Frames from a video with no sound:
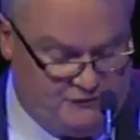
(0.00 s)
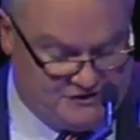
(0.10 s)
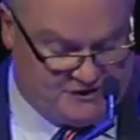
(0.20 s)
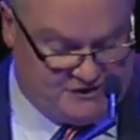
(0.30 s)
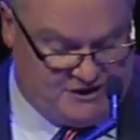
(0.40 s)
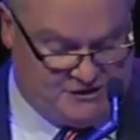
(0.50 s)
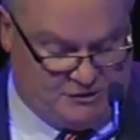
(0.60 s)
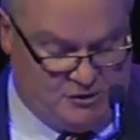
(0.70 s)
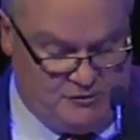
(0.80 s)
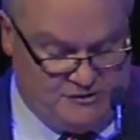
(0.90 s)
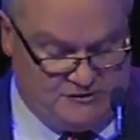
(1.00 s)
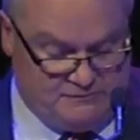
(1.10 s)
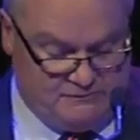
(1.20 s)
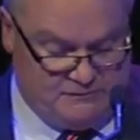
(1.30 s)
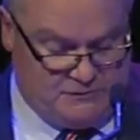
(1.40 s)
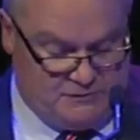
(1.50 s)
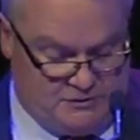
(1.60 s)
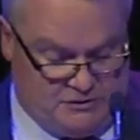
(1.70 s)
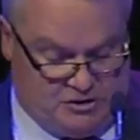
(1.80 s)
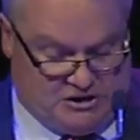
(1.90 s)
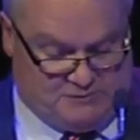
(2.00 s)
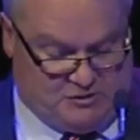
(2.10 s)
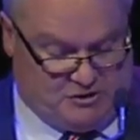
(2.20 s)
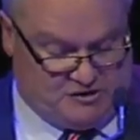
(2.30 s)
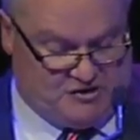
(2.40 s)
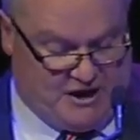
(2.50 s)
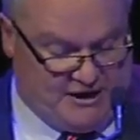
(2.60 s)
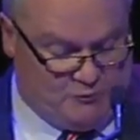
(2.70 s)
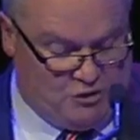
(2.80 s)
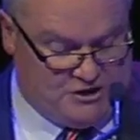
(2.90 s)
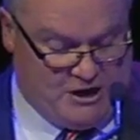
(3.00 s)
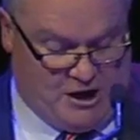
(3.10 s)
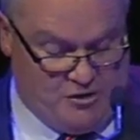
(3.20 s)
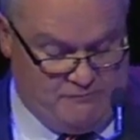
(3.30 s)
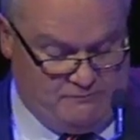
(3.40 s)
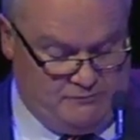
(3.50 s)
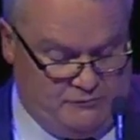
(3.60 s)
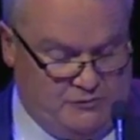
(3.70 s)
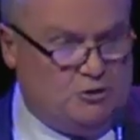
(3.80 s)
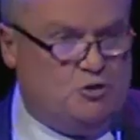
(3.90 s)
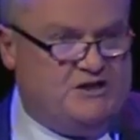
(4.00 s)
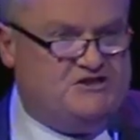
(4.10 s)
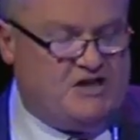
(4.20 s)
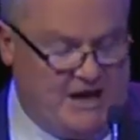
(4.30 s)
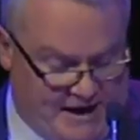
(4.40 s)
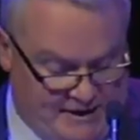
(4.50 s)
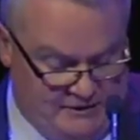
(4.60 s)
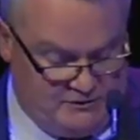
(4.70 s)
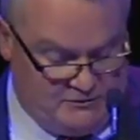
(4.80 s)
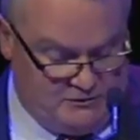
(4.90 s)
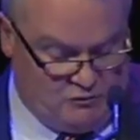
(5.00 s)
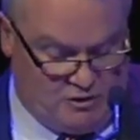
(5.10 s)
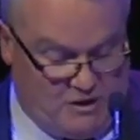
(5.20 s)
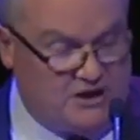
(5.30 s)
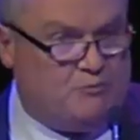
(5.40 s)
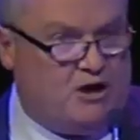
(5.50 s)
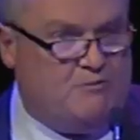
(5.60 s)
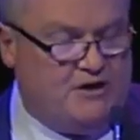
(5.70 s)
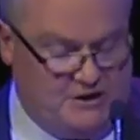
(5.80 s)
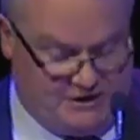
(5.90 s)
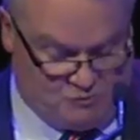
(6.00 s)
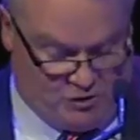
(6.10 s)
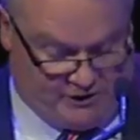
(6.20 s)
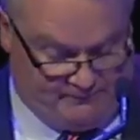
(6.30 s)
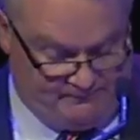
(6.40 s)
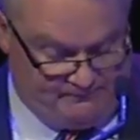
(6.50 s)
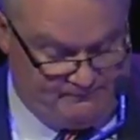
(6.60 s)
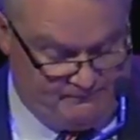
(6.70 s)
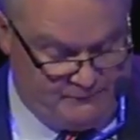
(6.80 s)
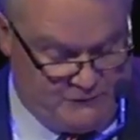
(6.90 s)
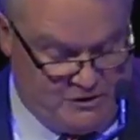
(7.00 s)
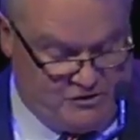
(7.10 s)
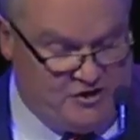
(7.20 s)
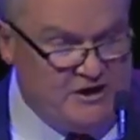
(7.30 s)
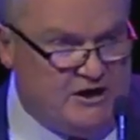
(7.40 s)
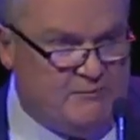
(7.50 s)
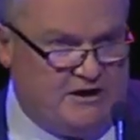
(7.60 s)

So if from now on they don't look mortified in a press conference after a loss, it's not because any of us are content to lose, it's because they and we